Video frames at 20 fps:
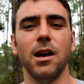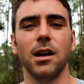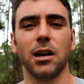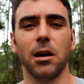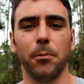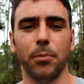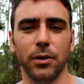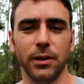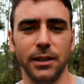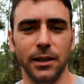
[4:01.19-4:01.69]

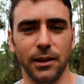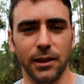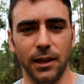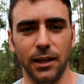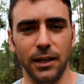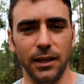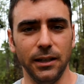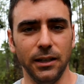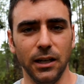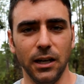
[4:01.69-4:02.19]
complete
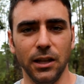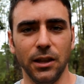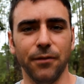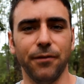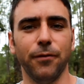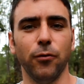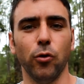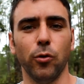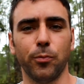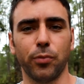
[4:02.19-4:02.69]
the
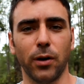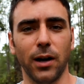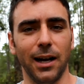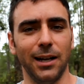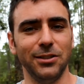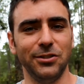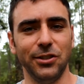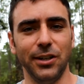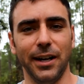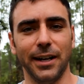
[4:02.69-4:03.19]
full
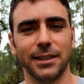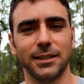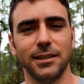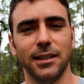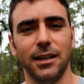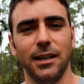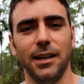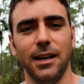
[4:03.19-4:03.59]
project.